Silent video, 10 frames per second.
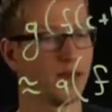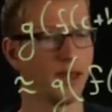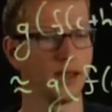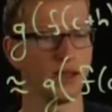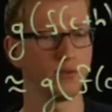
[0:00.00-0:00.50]

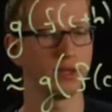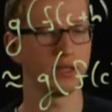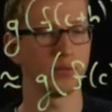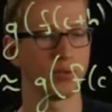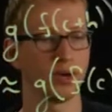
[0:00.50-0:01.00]
and then we
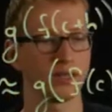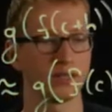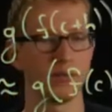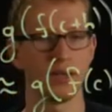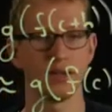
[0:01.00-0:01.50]
can
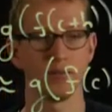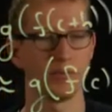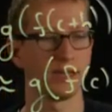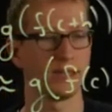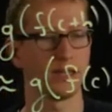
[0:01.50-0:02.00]
approximate
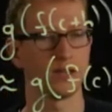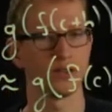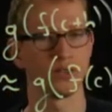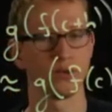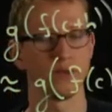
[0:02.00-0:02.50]
by taking
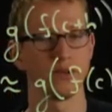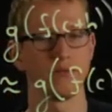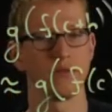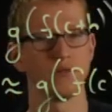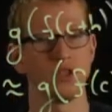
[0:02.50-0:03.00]
the
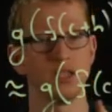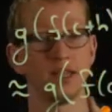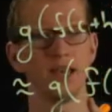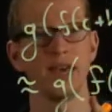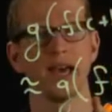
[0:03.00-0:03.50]
derivative of
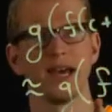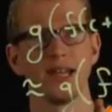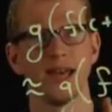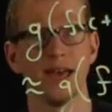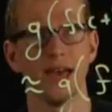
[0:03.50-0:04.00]
g at
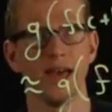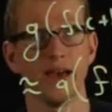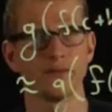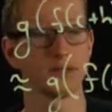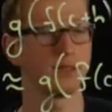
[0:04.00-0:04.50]

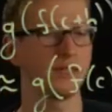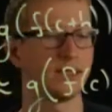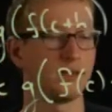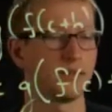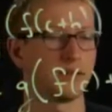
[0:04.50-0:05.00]
fc,